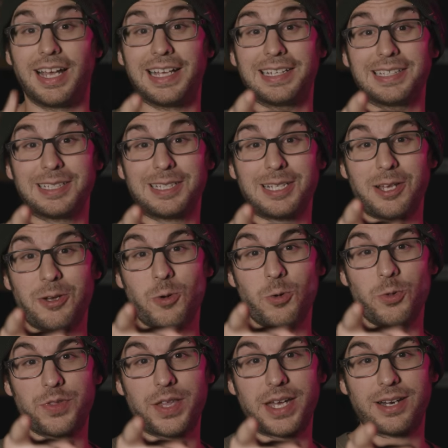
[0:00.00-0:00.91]

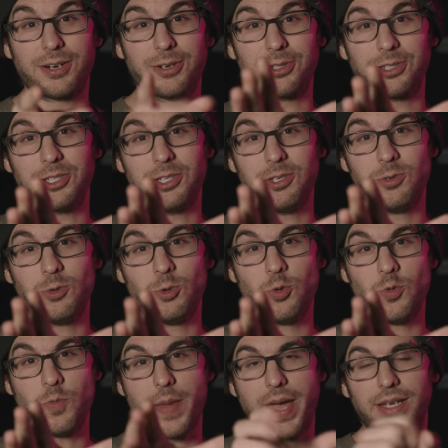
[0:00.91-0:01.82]
Hello there,
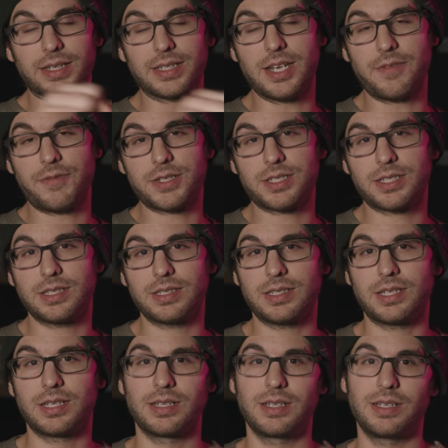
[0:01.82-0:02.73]
you
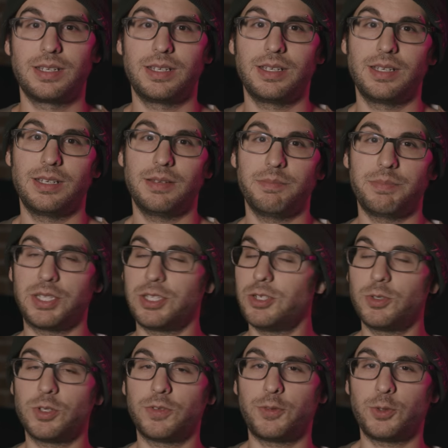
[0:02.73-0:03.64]
magnificent,
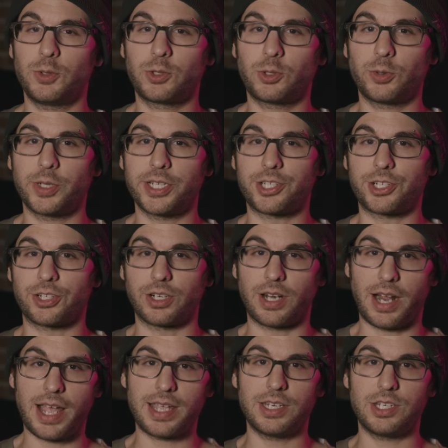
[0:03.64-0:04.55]
beautiful
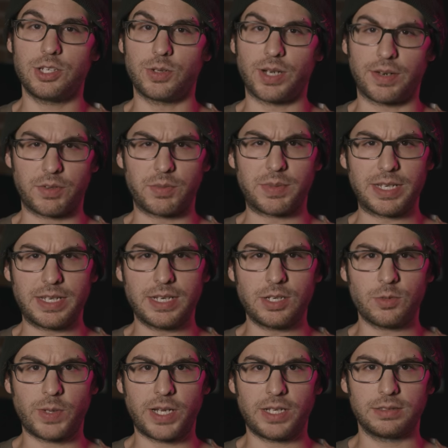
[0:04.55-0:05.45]
creature. How you doing? Have you been
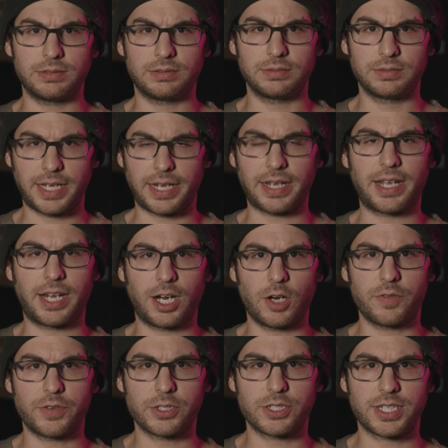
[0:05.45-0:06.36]
eating well? Taking
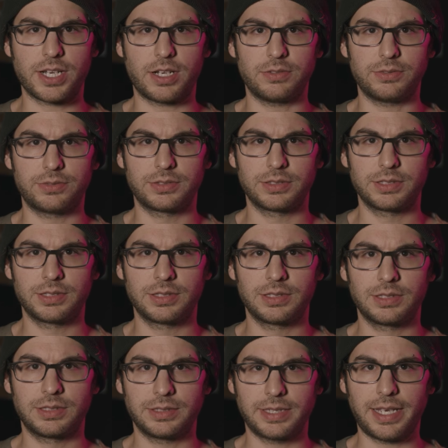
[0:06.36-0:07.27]
care of yourself?
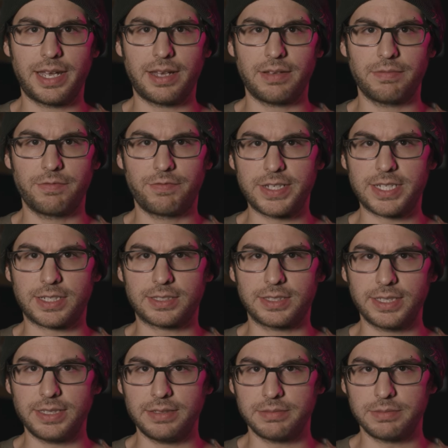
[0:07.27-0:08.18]
Yeah,
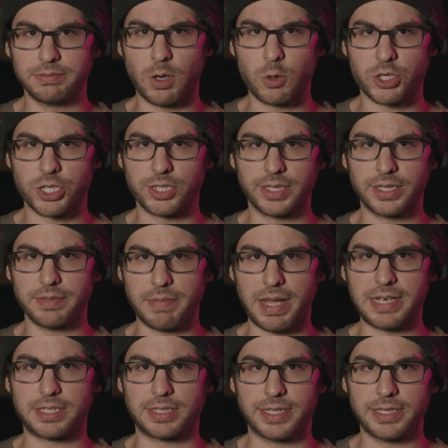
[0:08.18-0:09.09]
physically, emotionally,
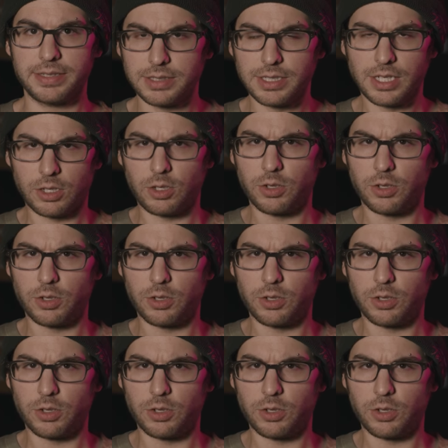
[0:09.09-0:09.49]
mentally.